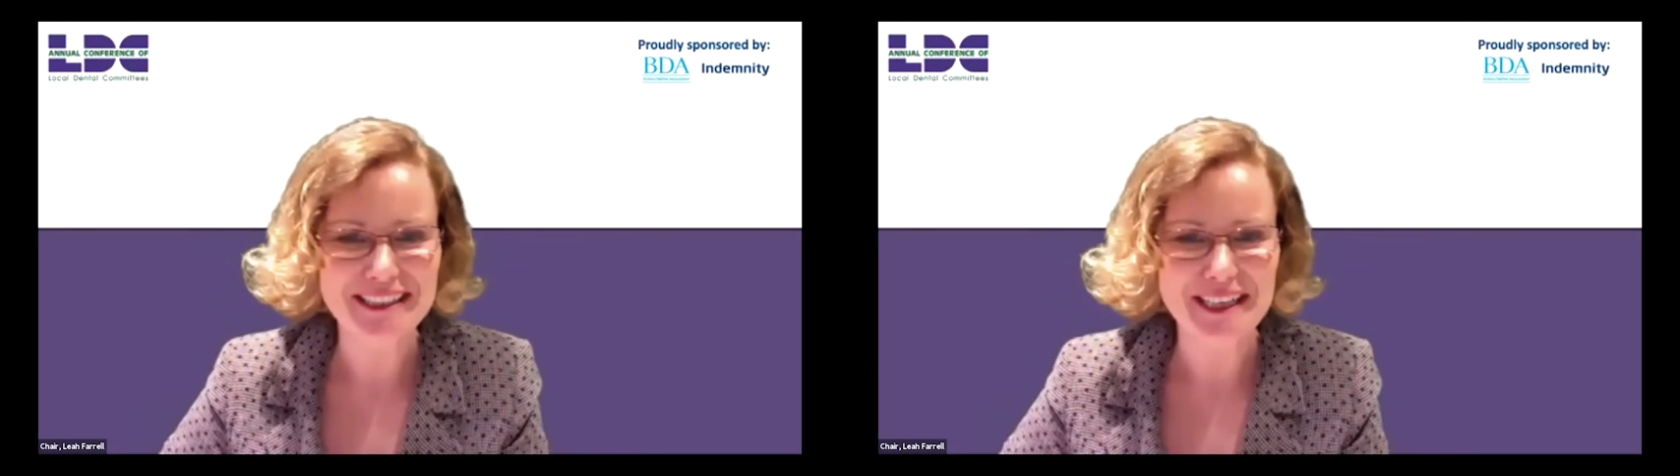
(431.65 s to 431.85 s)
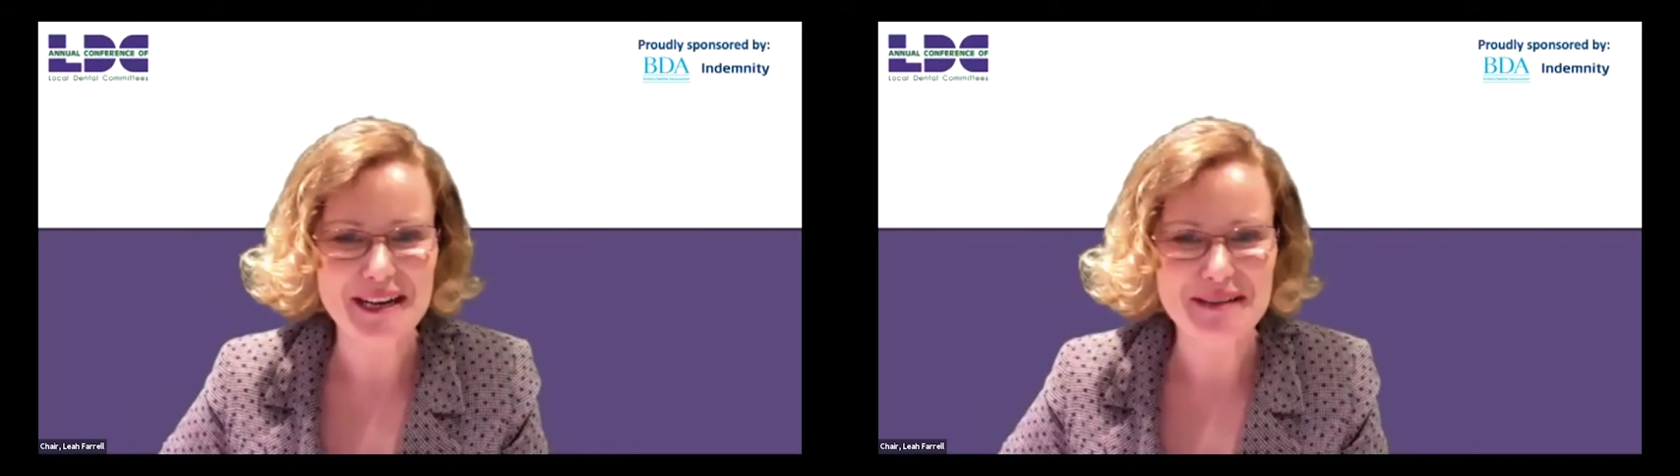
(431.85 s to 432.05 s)

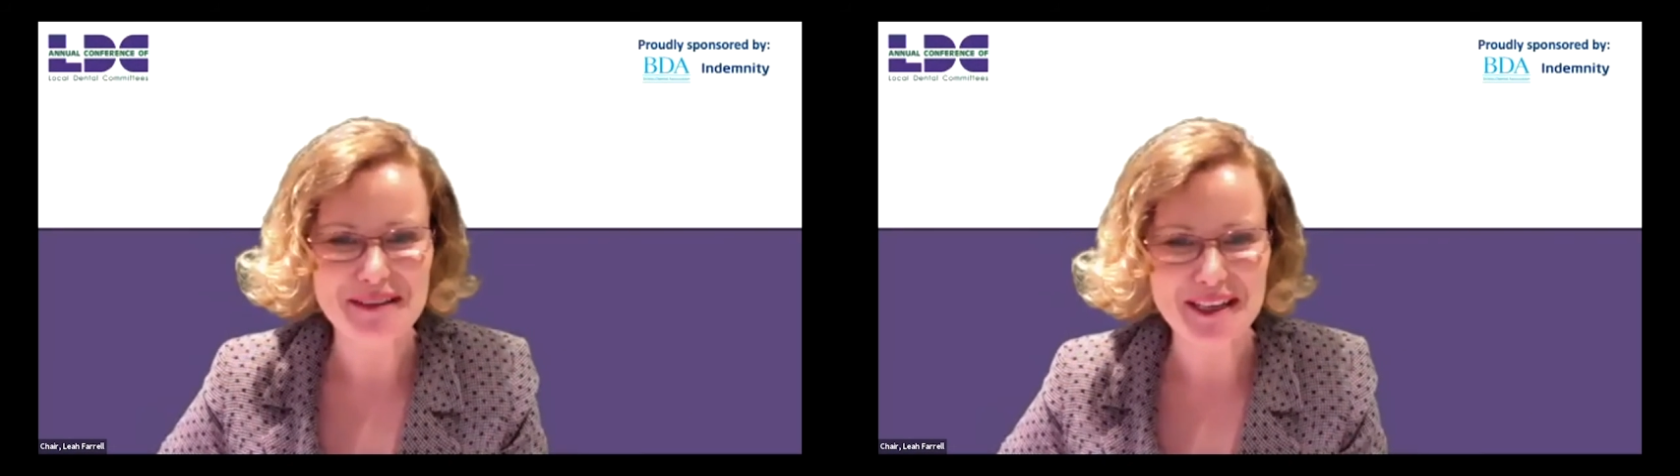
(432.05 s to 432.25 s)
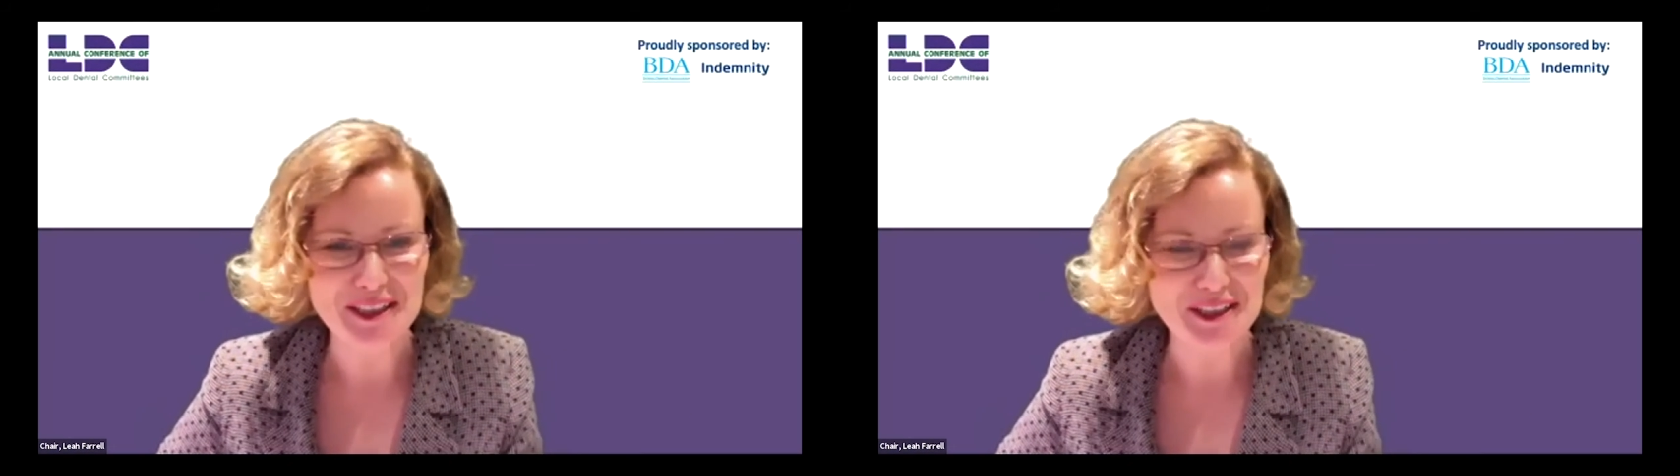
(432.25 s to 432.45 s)
to come
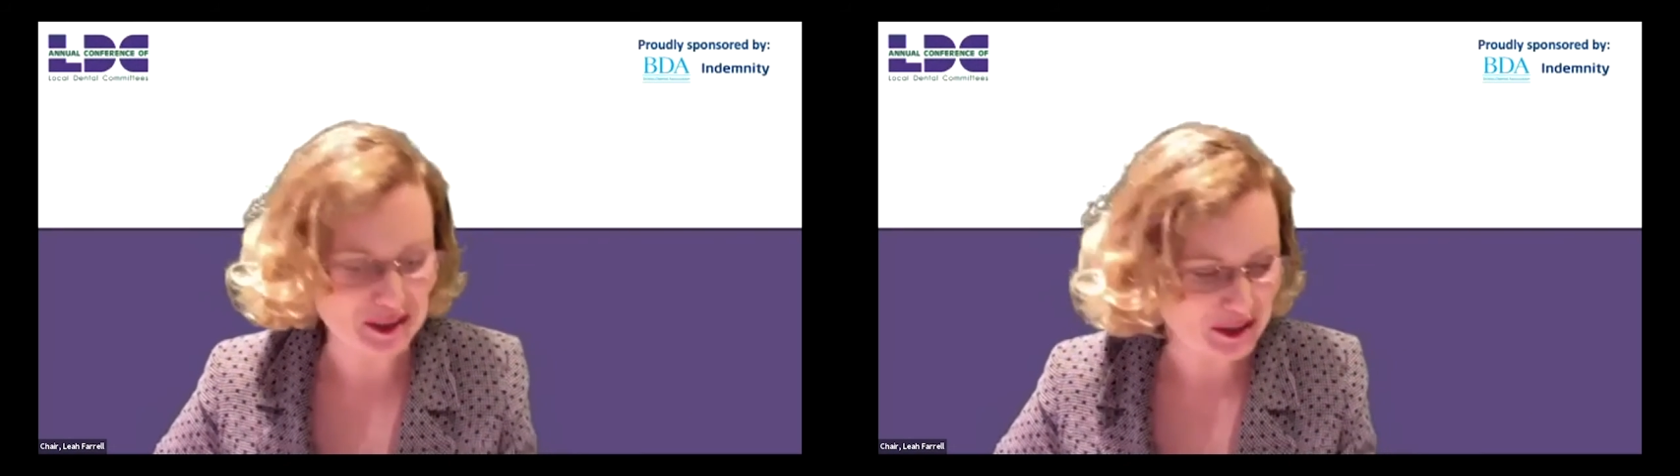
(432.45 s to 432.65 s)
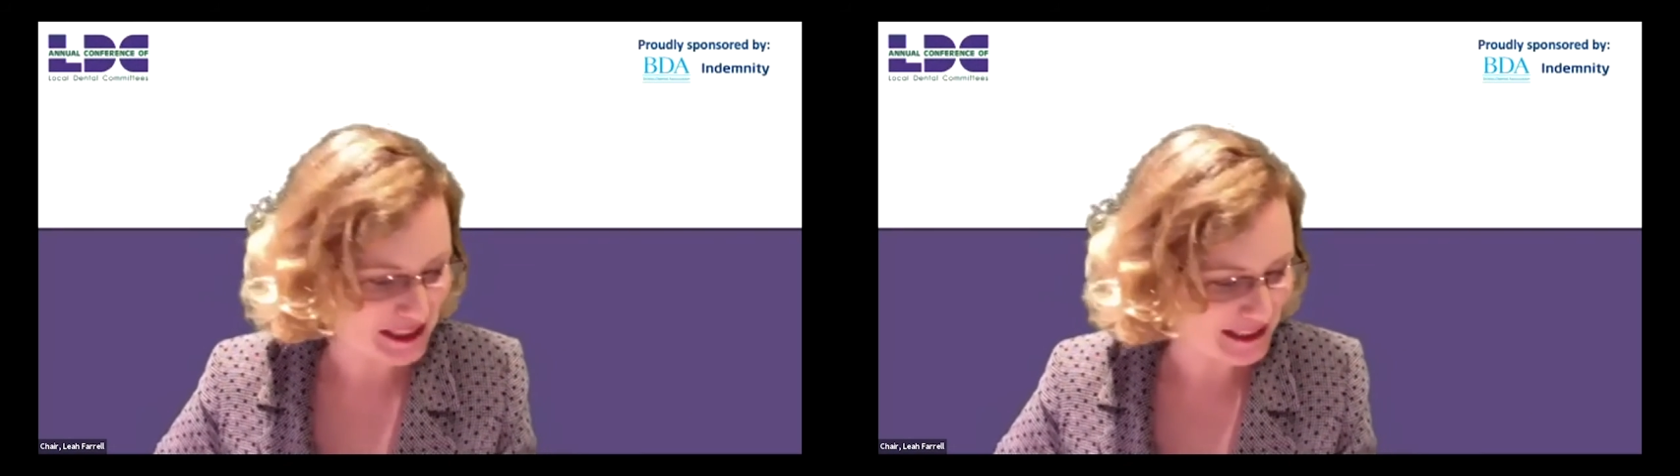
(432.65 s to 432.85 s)
in, and
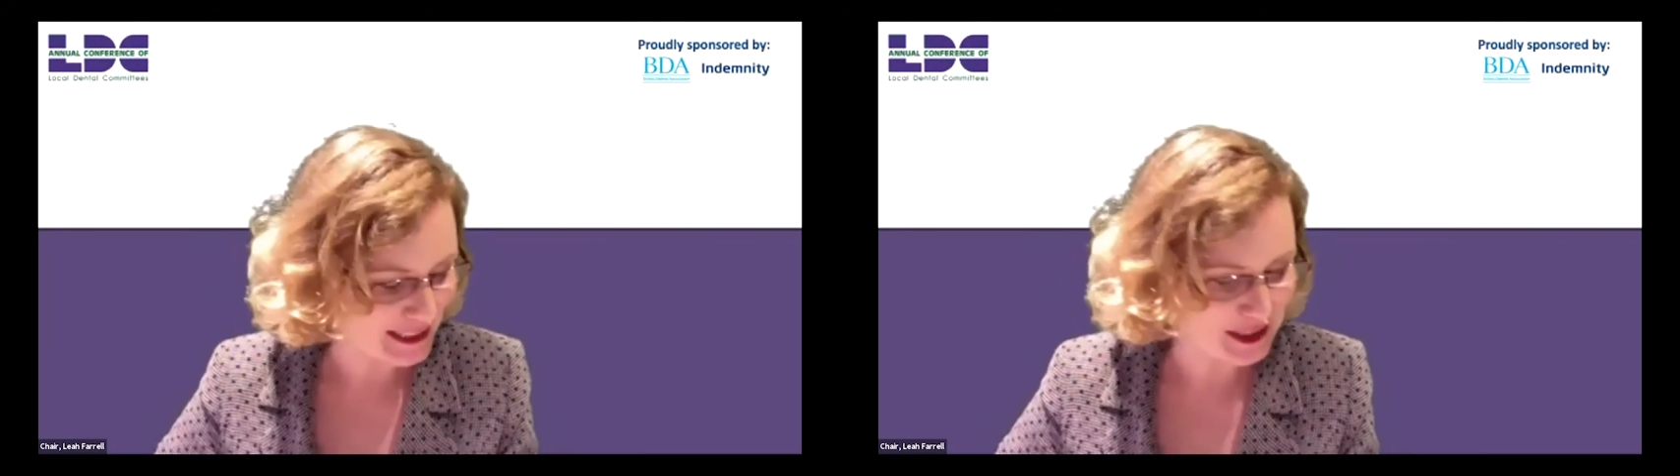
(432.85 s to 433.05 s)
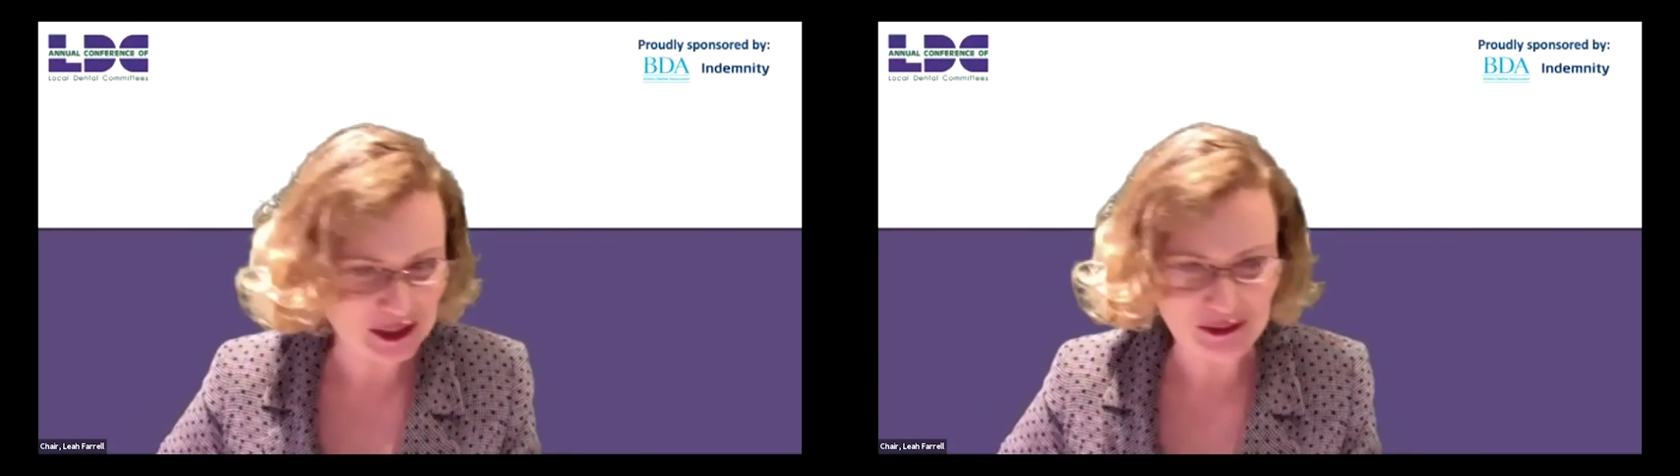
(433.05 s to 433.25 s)
you're doing such a